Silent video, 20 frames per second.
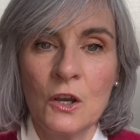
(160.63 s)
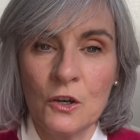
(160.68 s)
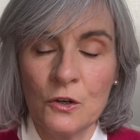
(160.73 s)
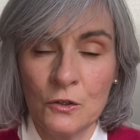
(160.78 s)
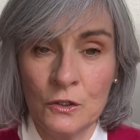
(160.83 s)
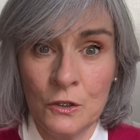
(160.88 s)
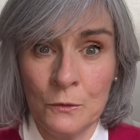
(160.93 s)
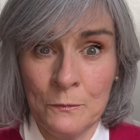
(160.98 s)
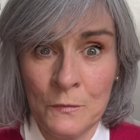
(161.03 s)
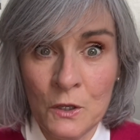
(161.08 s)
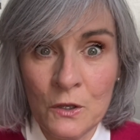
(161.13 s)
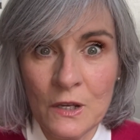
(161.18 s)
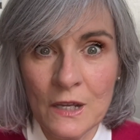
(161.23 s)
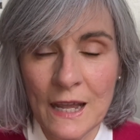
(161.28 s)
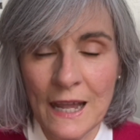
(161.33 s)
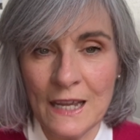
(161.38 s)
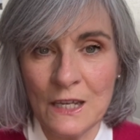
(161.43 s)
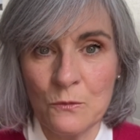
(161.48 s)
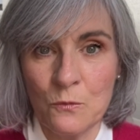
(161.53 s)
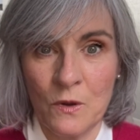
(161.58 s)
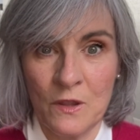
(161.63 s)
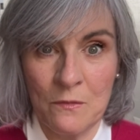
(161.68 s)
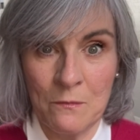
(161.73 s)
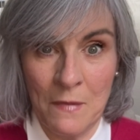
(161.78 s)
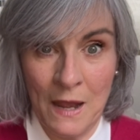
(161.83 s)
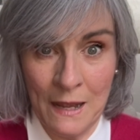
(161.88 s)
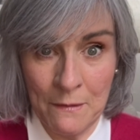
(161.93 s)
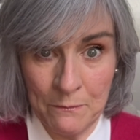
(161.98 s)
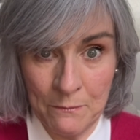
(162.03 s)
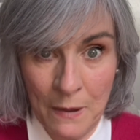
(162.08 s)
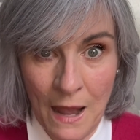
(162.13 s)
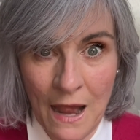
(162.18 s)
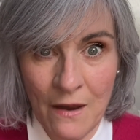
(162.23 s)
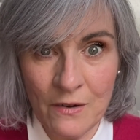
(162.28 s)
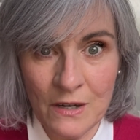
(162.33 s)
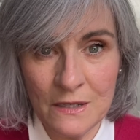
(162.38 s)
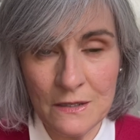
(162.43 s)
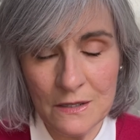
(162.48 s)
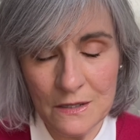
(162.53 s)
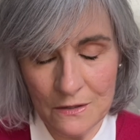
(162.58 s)
communicate with my
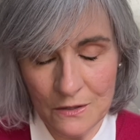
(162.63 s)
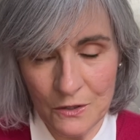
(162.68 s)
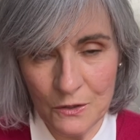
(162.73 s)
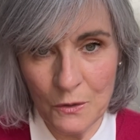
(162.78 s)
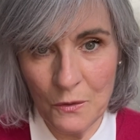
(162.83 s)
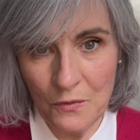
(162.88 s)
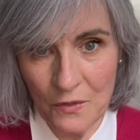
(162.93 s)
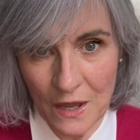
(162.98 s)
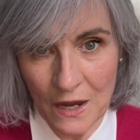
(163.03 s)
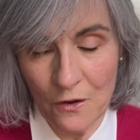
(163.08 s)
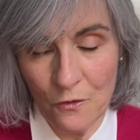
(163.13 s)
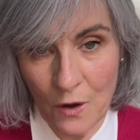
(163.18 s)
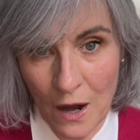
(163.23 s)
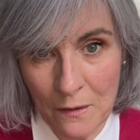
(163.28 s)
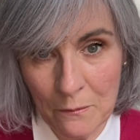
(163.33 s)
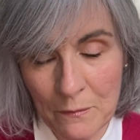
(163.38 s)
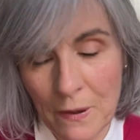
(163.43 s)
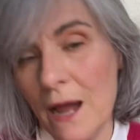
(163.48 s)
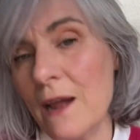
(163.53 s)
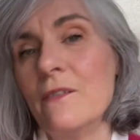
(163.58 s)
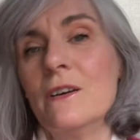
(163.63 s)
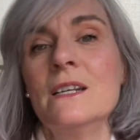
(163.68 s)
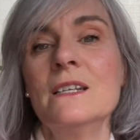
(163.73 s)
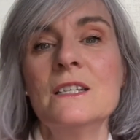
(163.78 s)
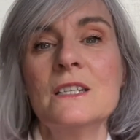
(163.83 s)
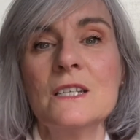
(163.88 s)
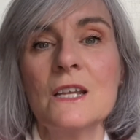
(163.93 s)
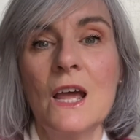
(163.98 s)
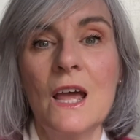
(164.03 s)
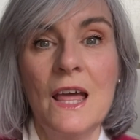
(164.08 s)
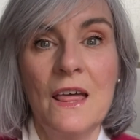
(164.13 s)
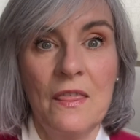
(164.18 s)
parents, you know, their grandparents,